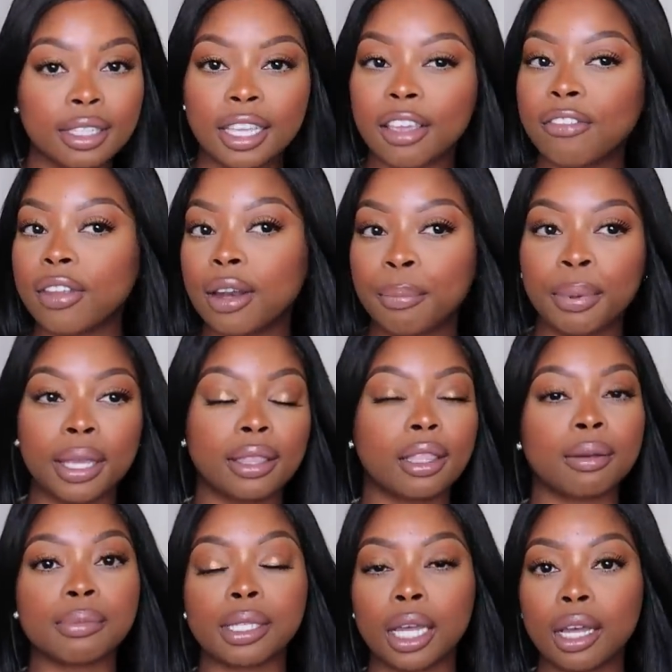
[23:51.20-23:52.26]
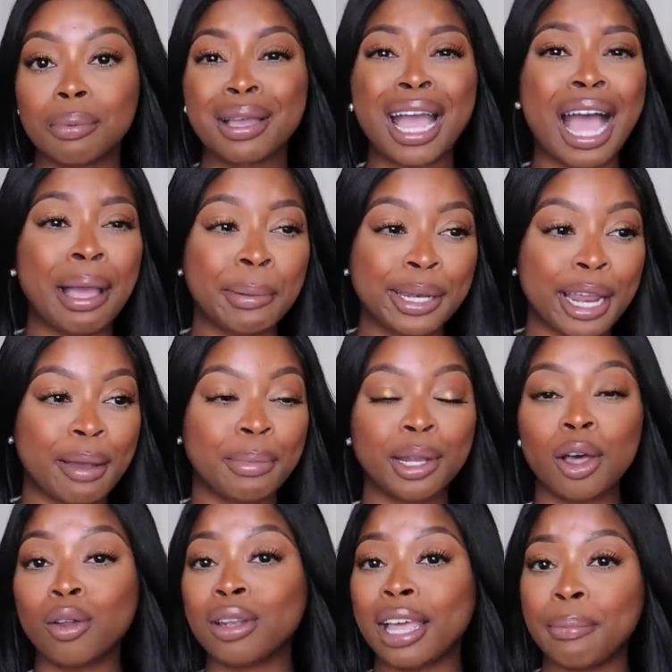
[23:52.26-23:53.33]
give it a big thumbs up, comment down
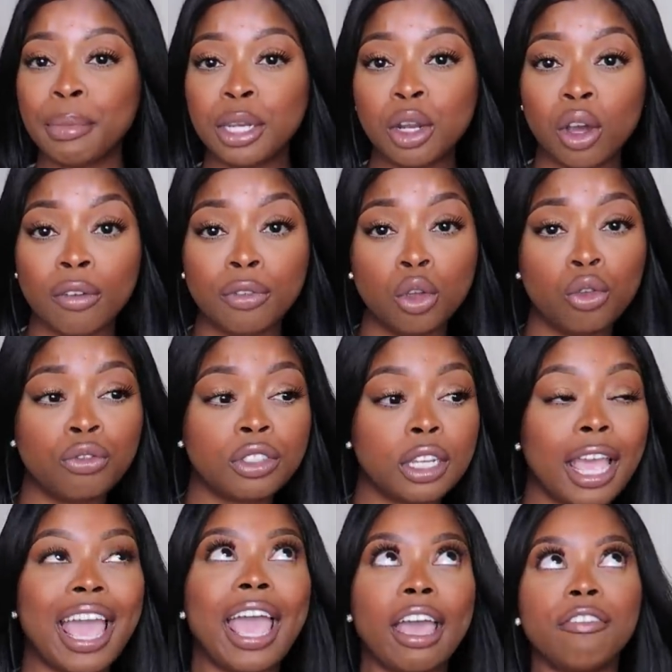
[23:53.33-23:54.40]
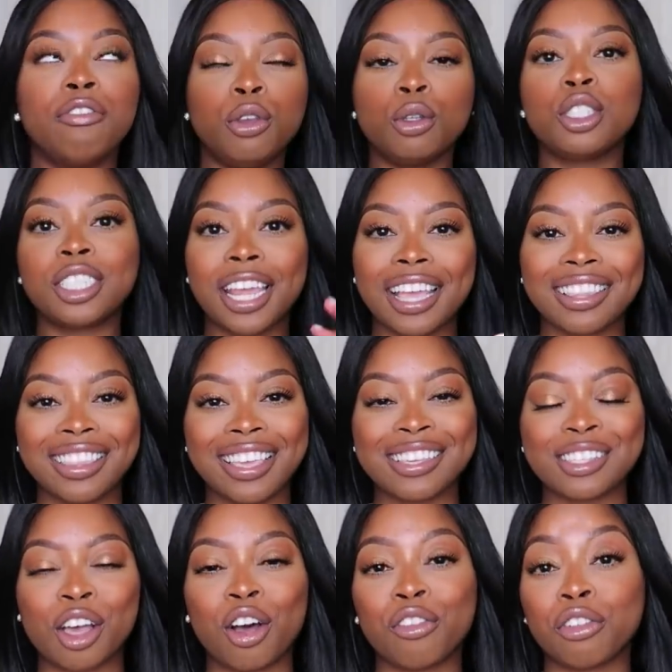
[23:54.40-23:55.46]
below, let me know if you have you checked
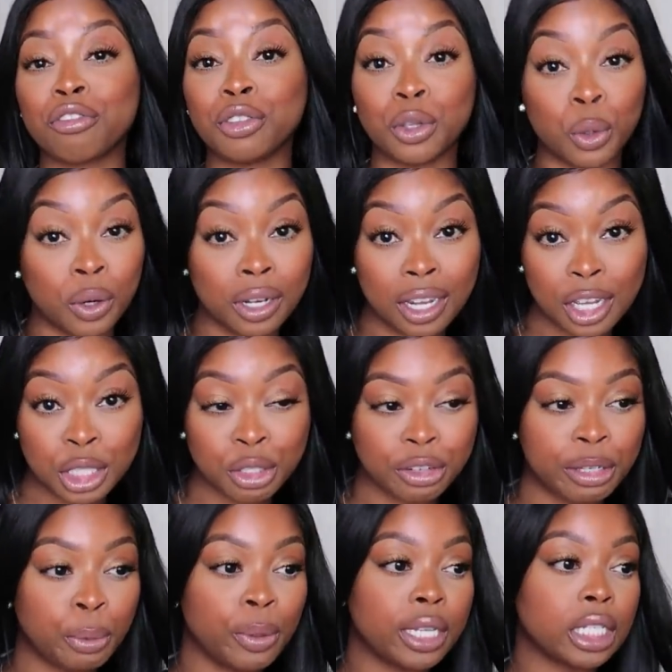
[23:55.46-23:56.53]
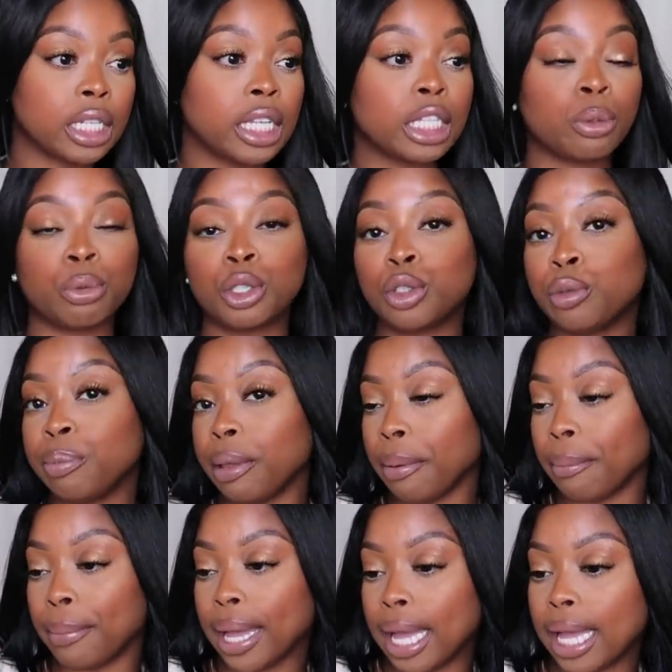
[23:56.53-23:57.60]
things off of your luxury wish list, what you've
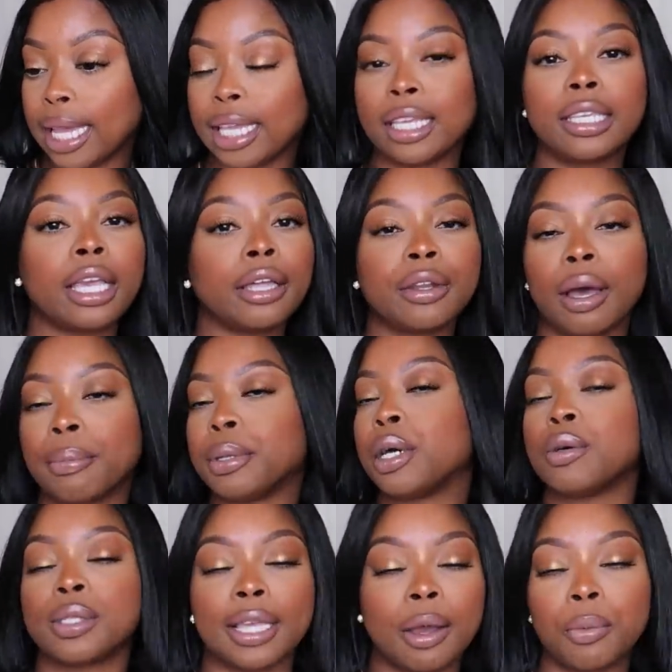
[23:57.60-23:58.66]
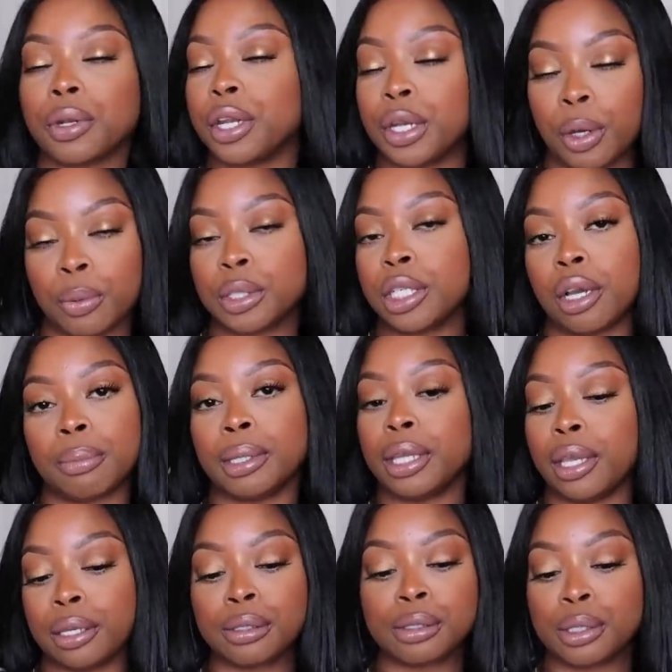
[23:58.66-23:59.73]
been buying. Y'all know I'm nosy. I want to know what y'all be
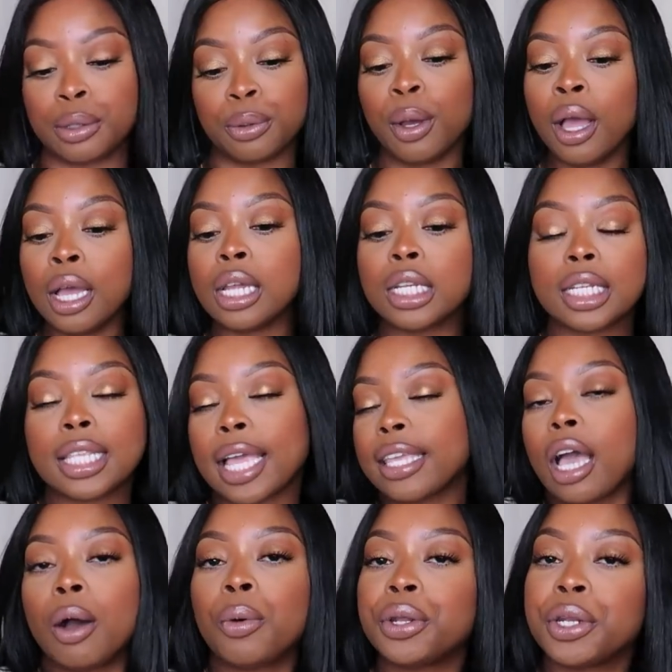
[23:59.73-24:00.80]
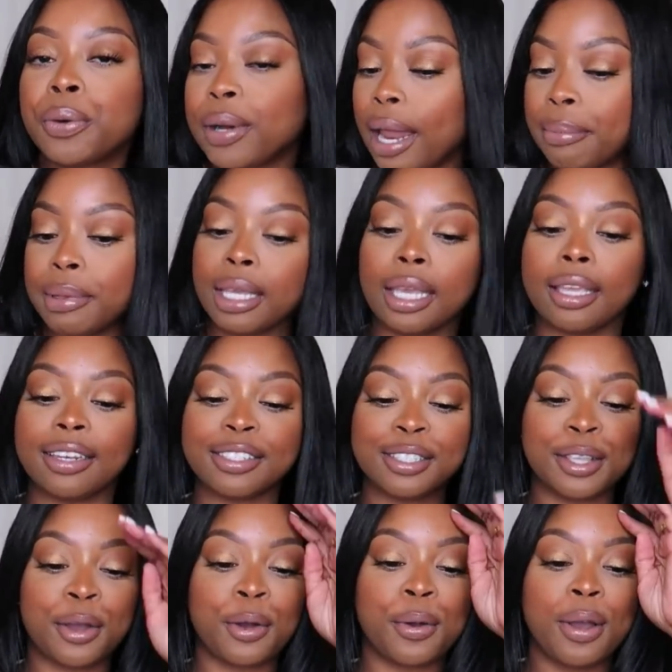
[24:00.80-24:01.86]
getting to, just how y'all want to know what I be getting.
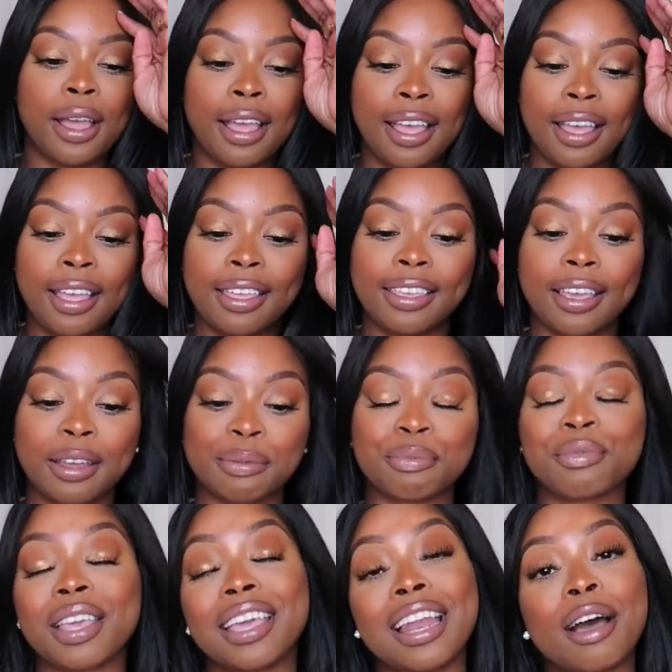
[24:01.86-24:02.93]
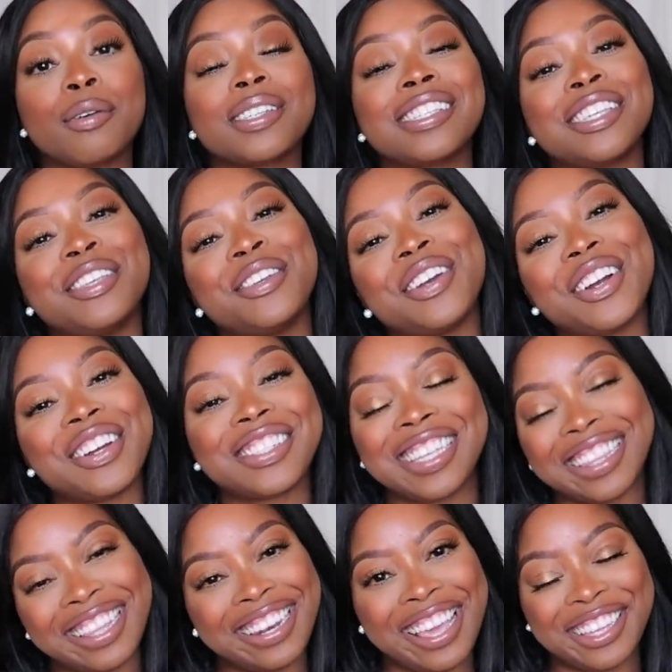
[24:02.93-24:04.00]
So yeah, and I will see you girls
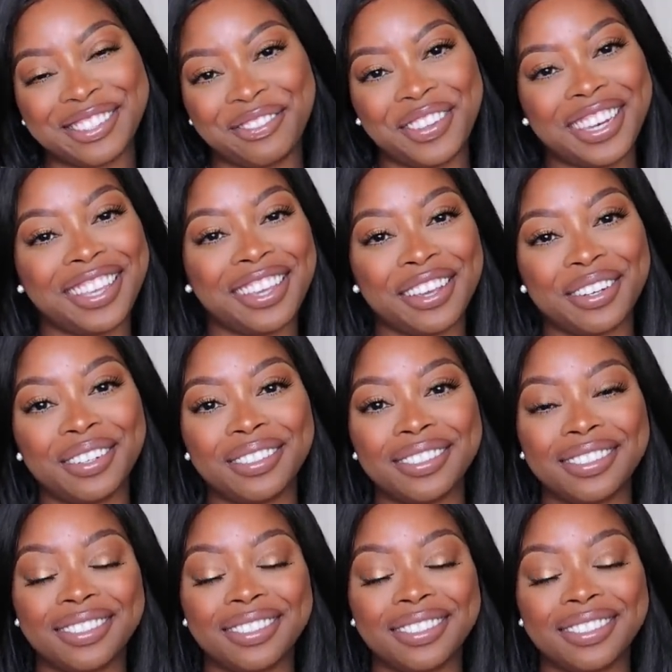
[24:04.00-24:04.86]
in the next video.